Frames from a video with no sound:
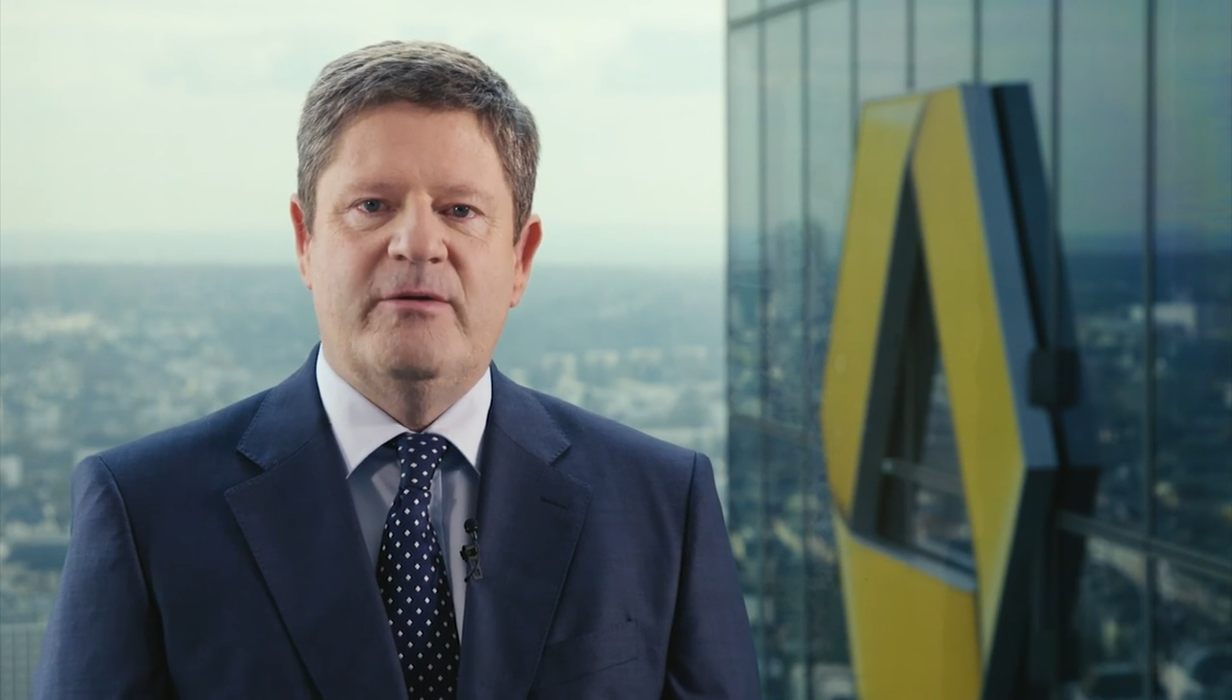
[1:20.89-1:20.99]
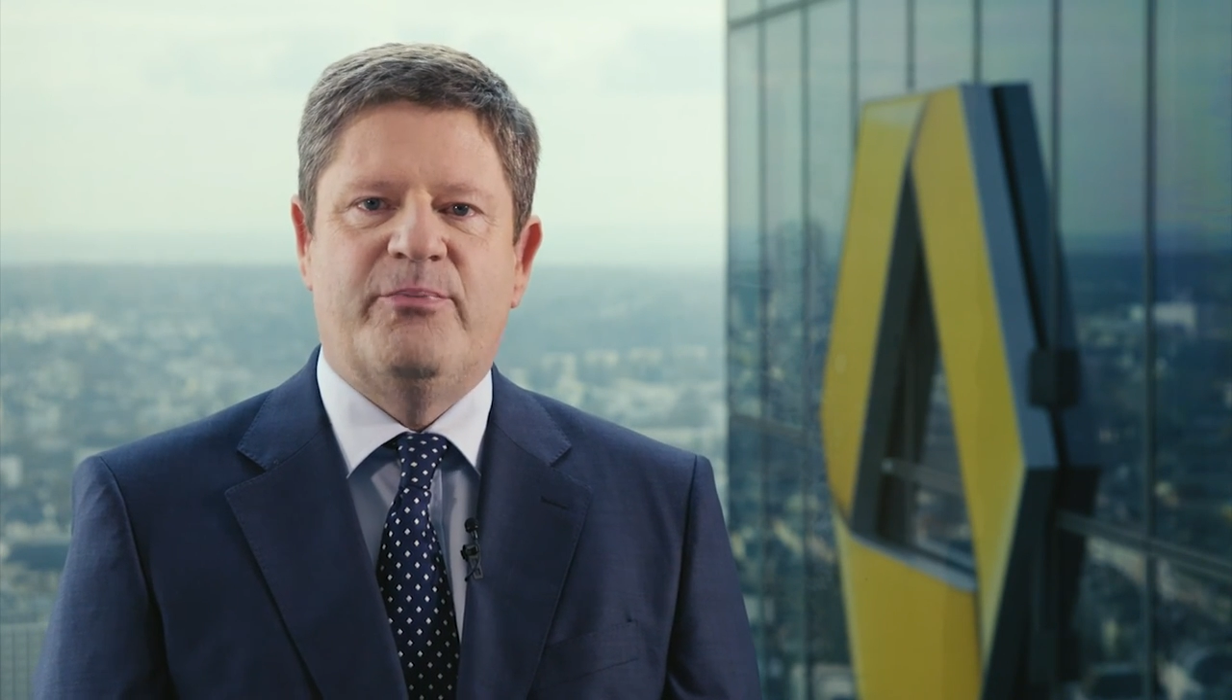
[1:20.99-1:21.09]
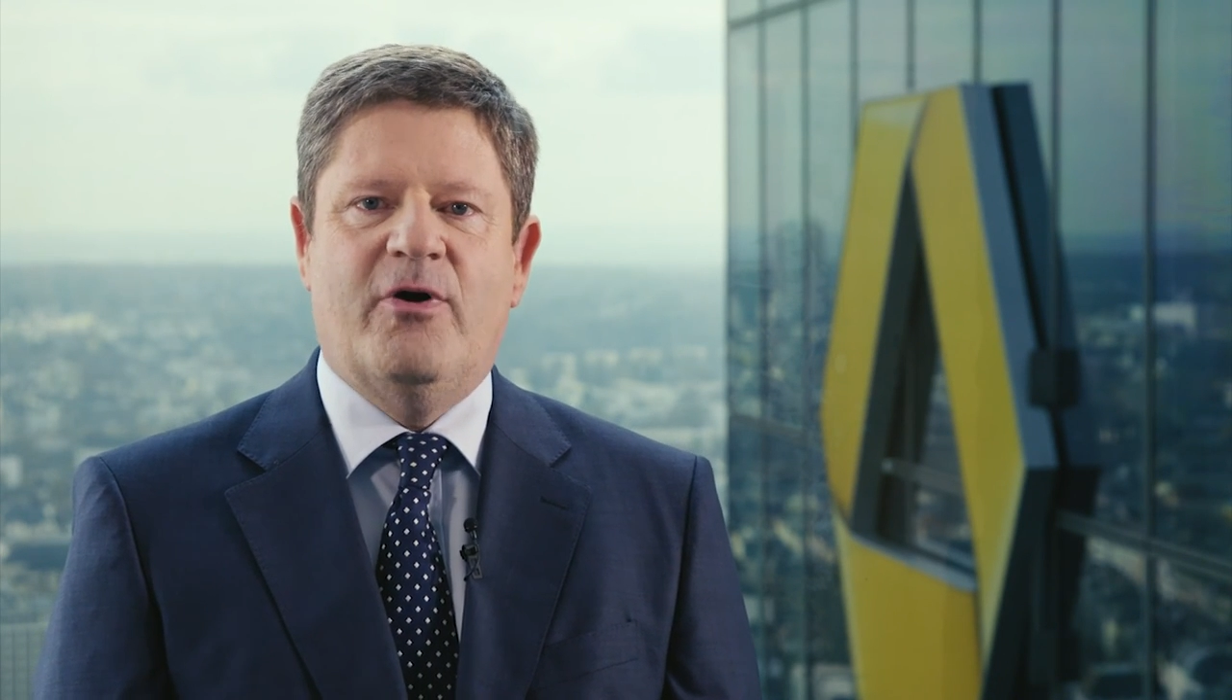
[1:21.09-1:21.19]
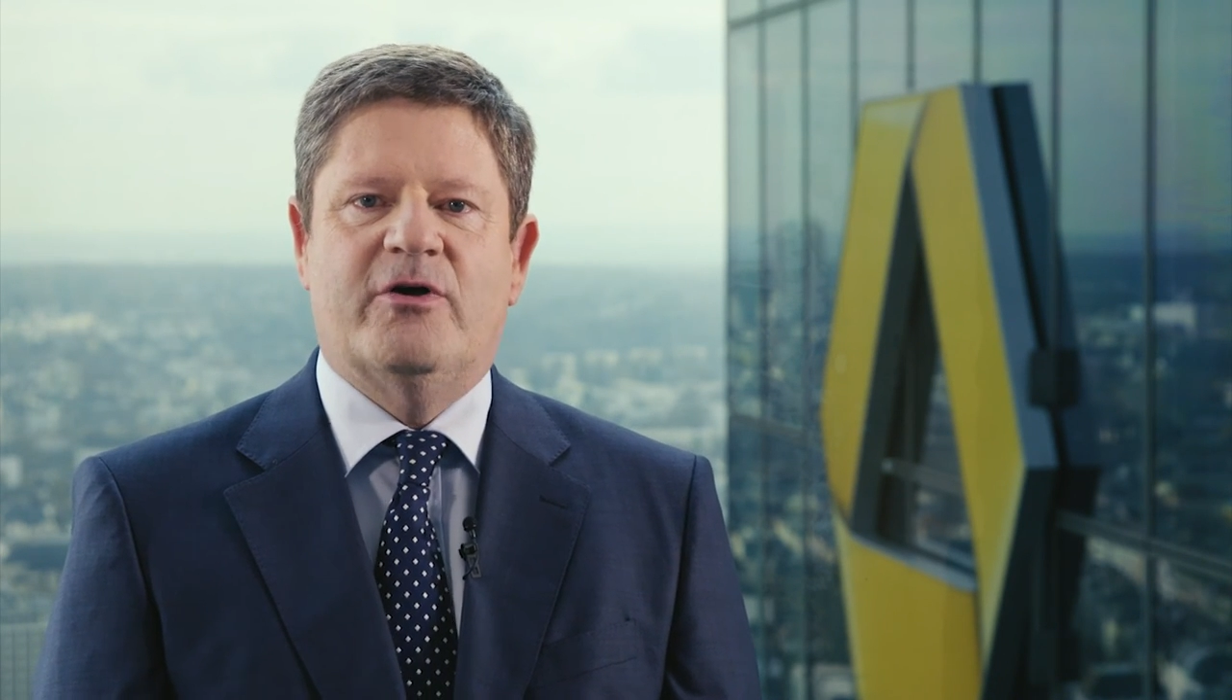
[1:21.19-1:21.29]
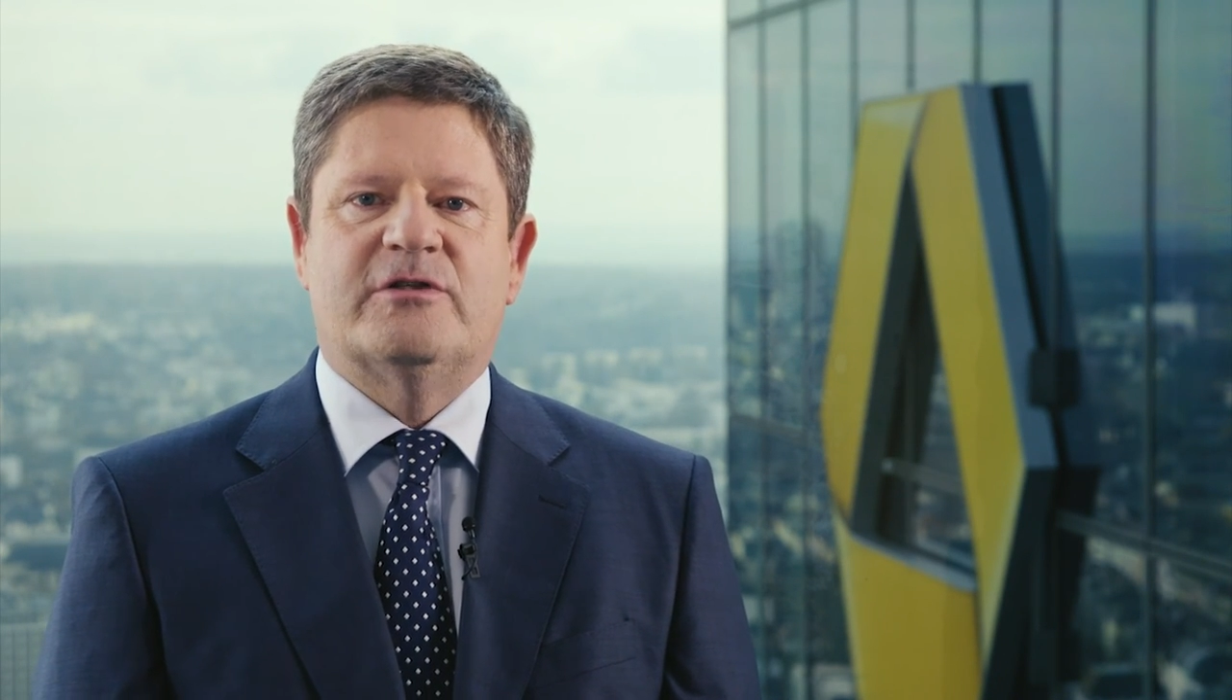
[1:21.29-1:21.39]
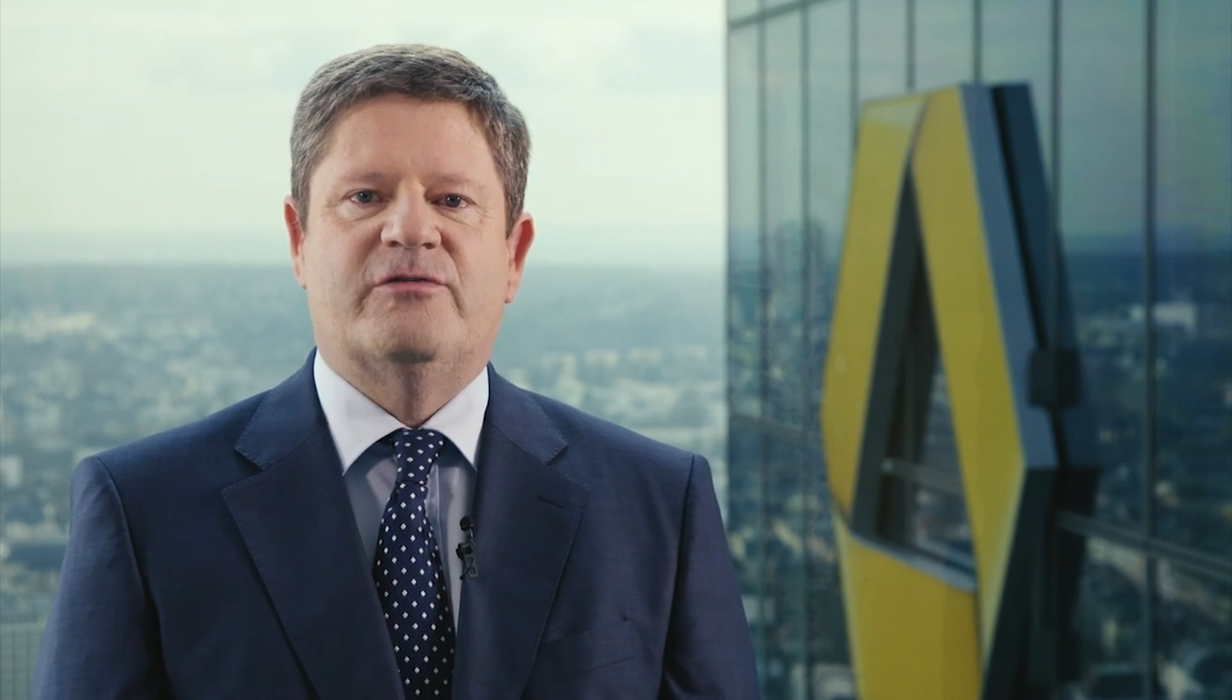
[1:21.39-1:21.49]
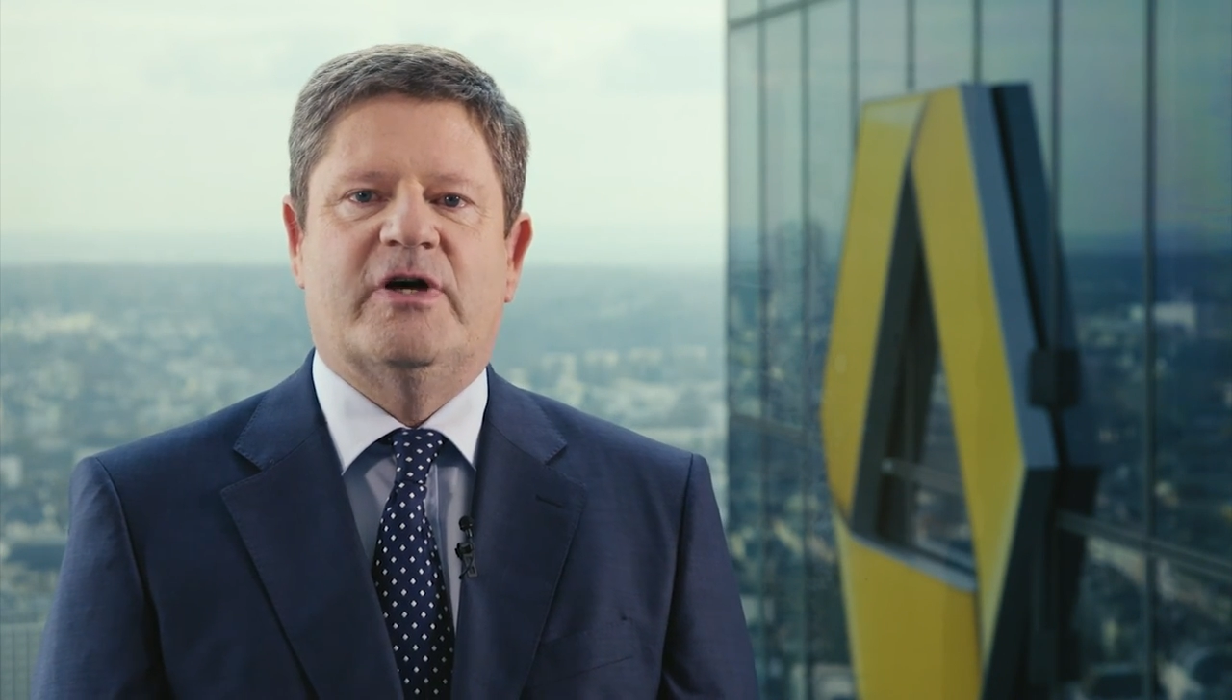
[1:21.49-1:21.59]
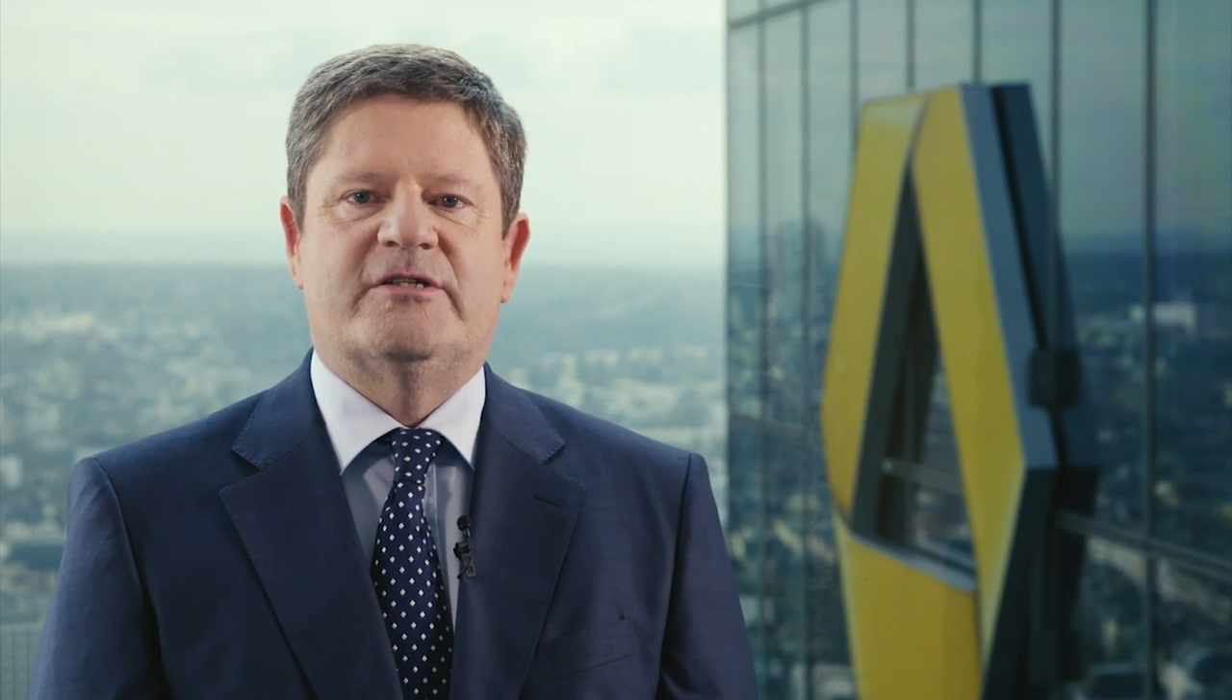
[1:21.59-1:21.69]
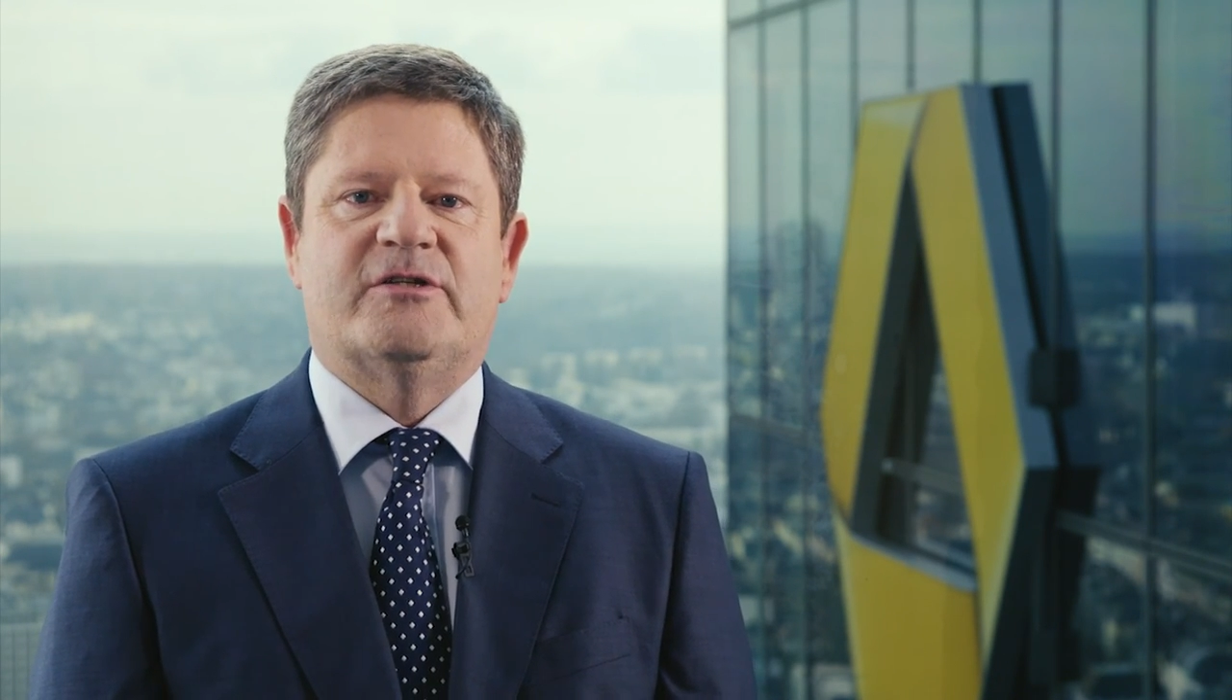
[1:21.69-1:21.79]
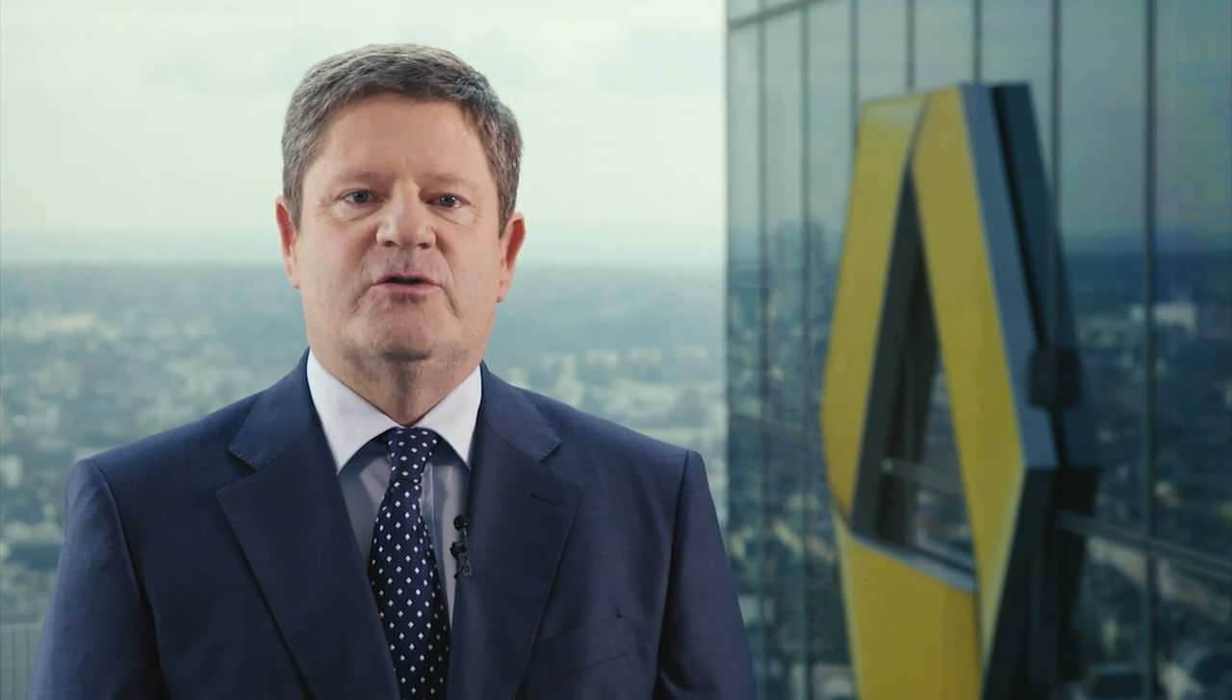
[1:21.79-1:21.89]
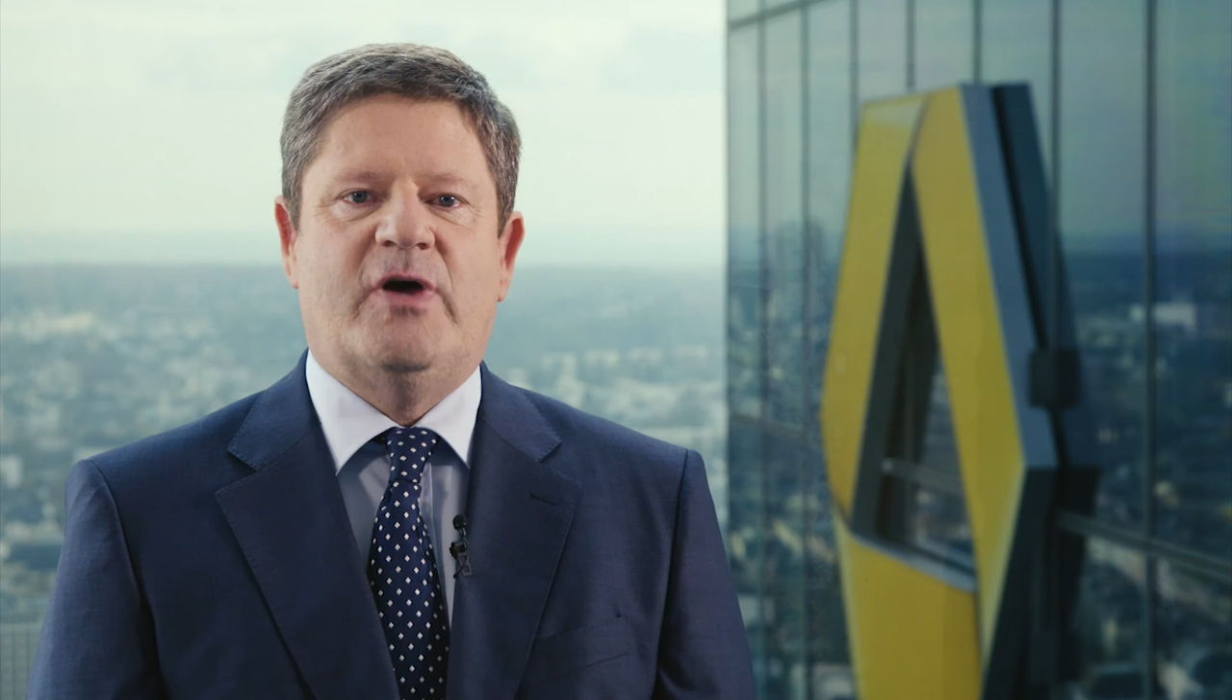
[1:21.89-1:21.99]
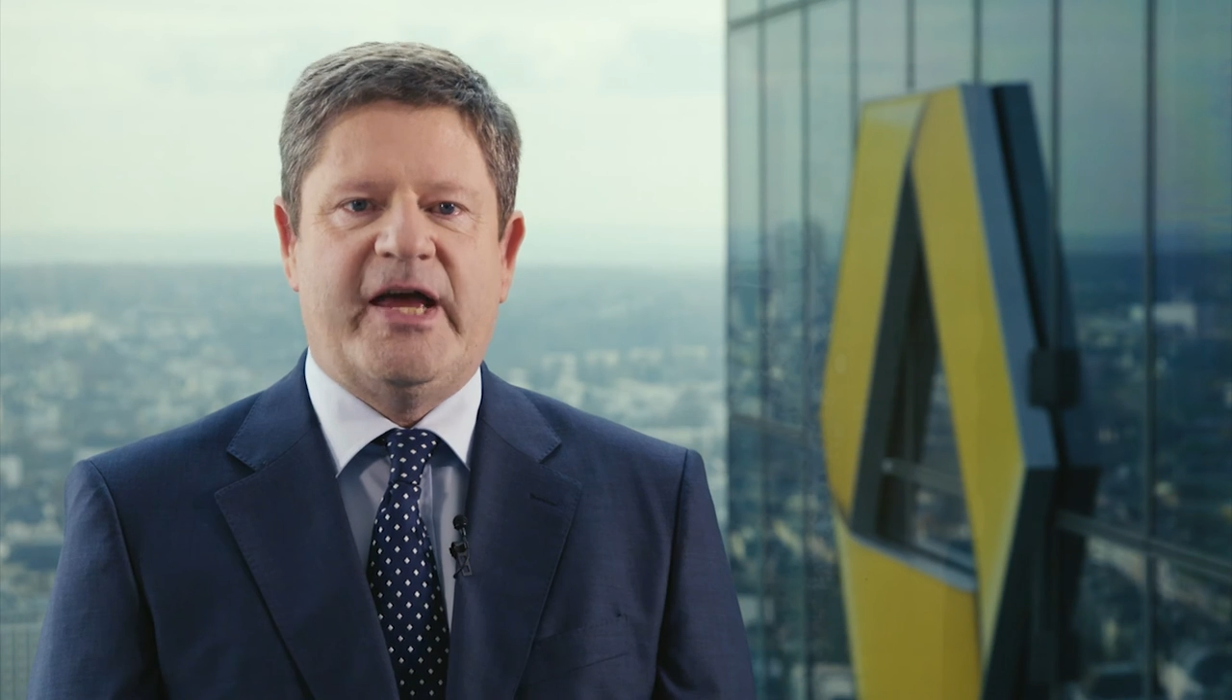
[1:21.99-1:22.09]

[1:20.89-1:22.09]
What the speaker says: importance for us is to